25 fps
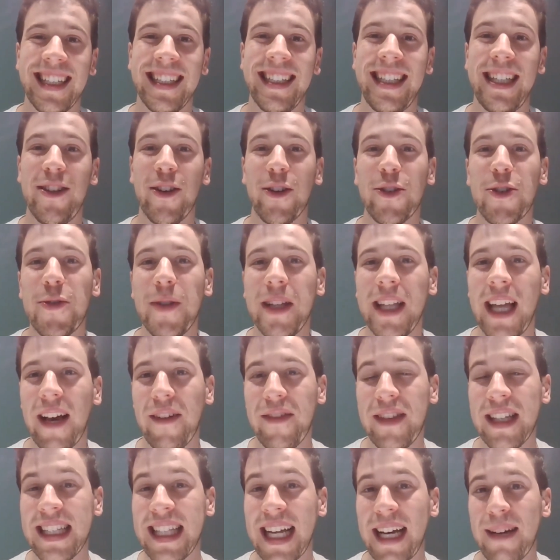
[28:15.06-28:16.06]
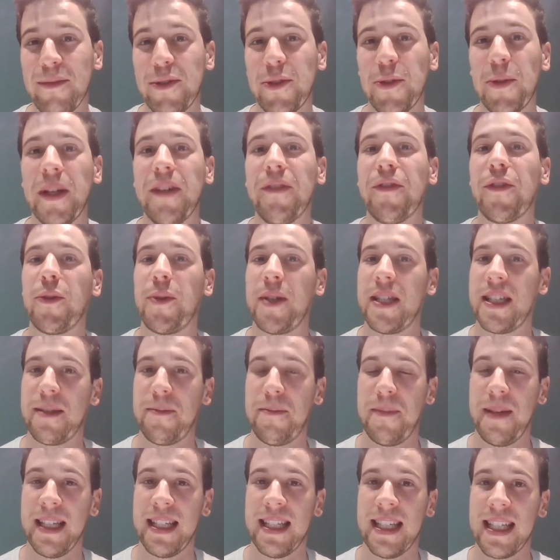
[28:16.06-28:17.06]
they don't really have the time to influence
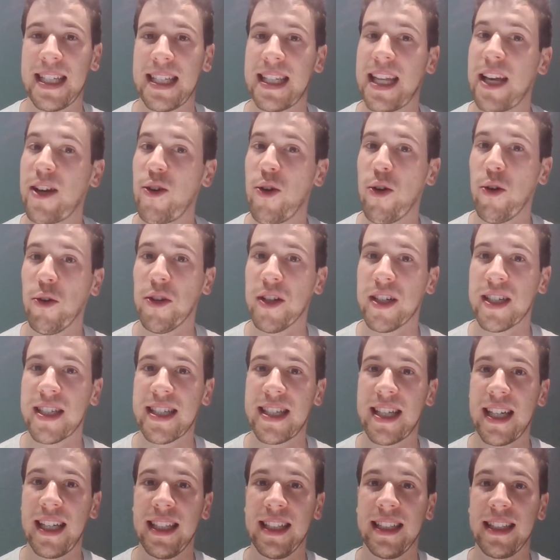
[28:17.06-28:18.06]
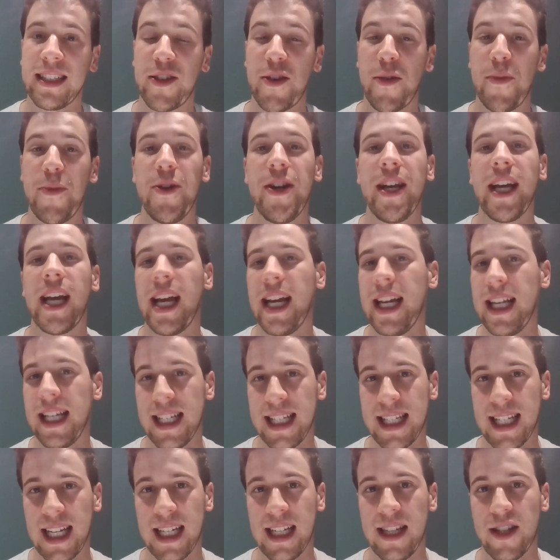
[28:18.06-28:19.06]
business stakeholders and communicate
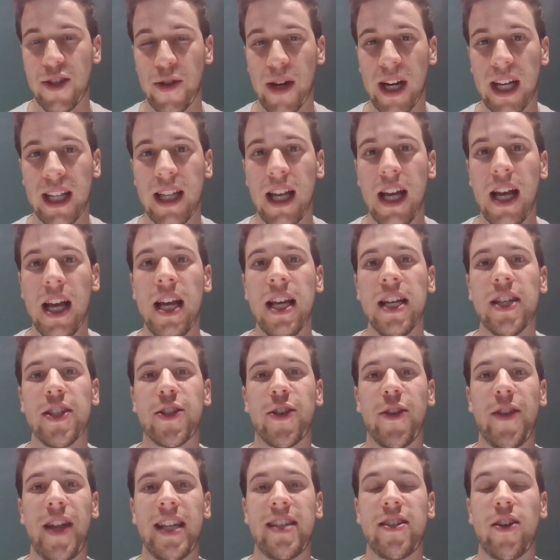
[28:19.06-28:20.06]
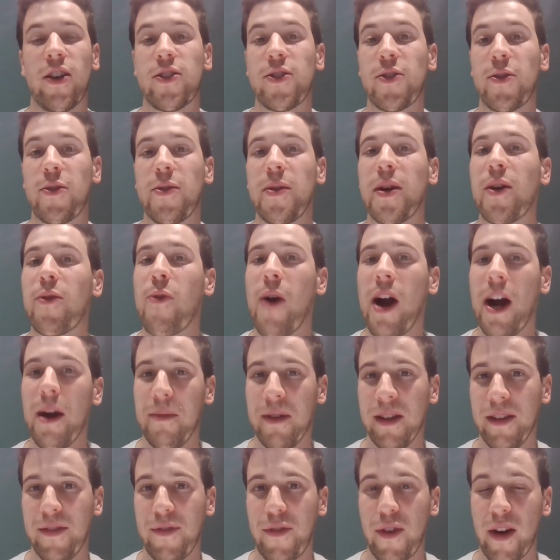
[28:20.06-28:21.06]
insights, right? So that's also a
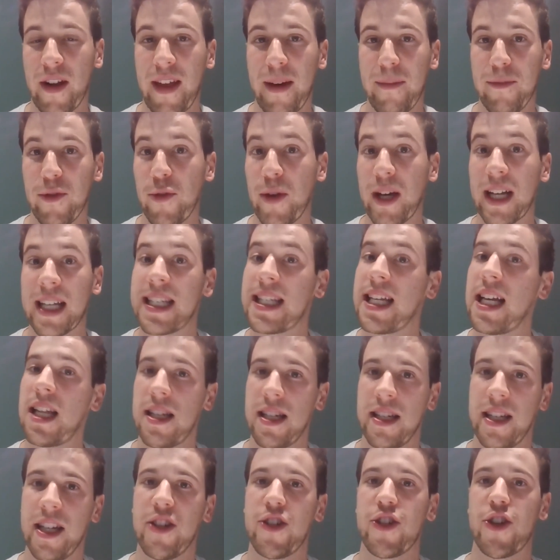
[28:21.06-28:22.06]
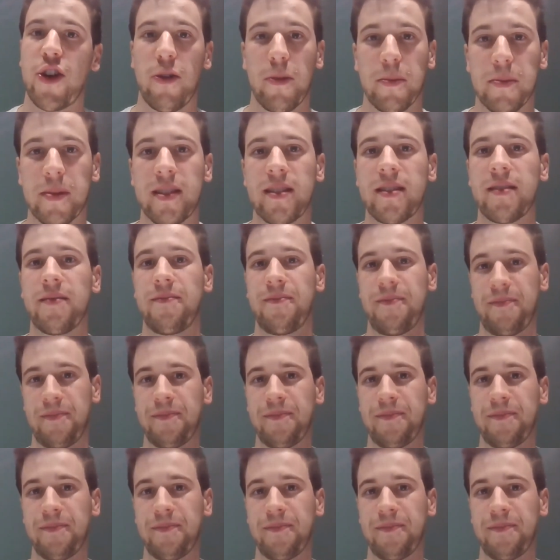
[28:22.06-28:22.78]
requirement for them to excel in their jobs.